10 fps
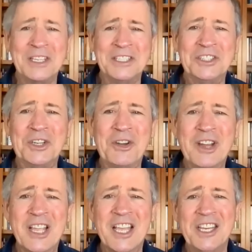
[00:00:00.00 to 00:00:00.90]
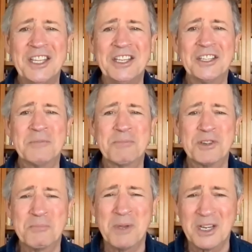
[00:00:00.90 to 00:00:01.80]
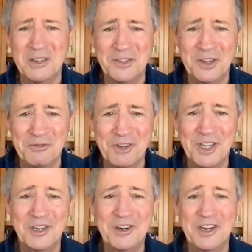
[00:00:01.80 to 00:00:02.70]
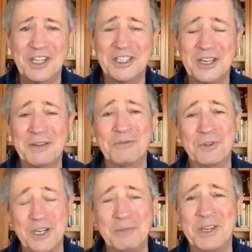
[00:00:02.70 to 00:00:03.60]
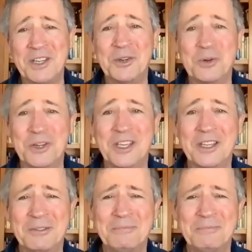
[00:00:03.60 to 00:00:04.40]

sharing ideas and perspectives on reincarnation. I've really been enjoying it.